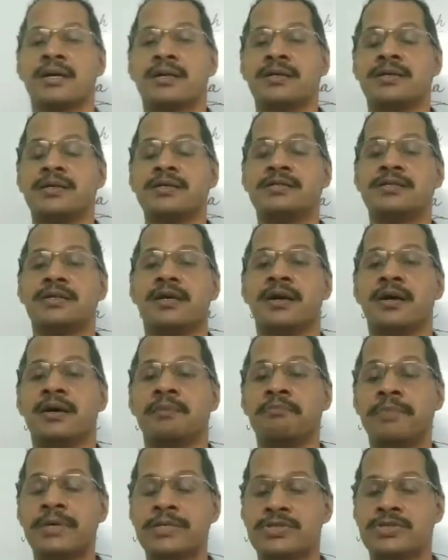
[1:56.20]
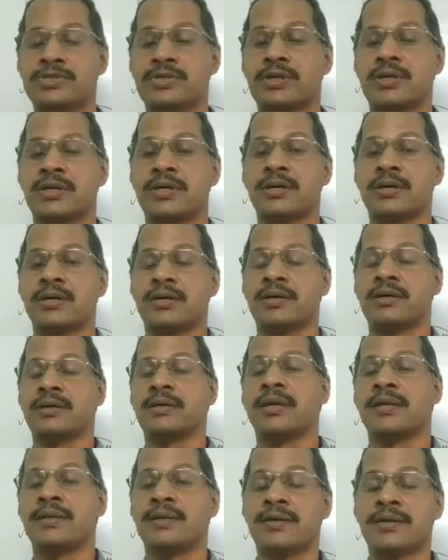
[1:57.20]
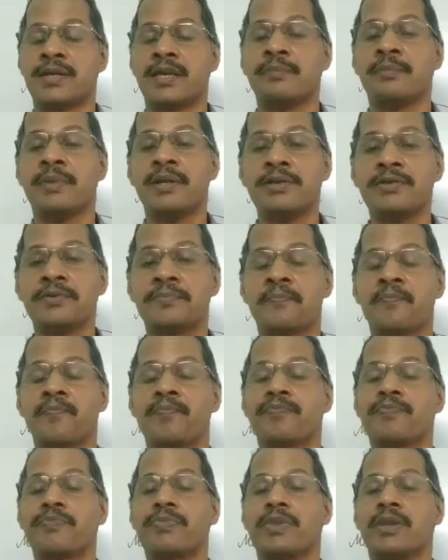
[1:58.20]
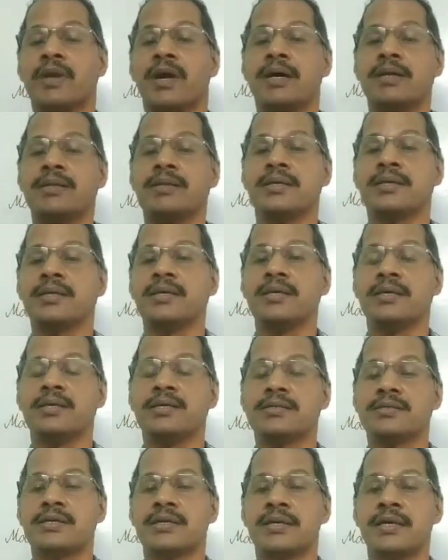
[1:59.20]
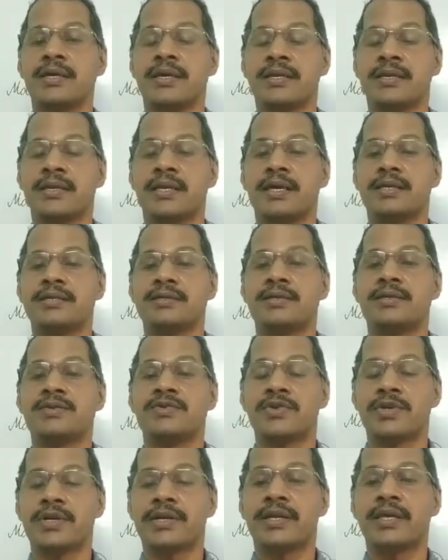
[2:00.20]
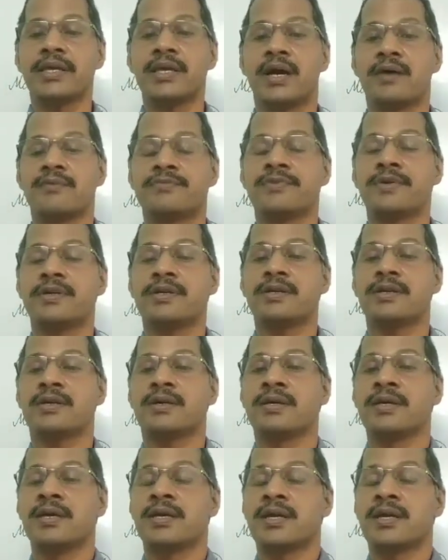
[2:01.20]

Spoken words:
his best entertainment. And he engaged in reading after he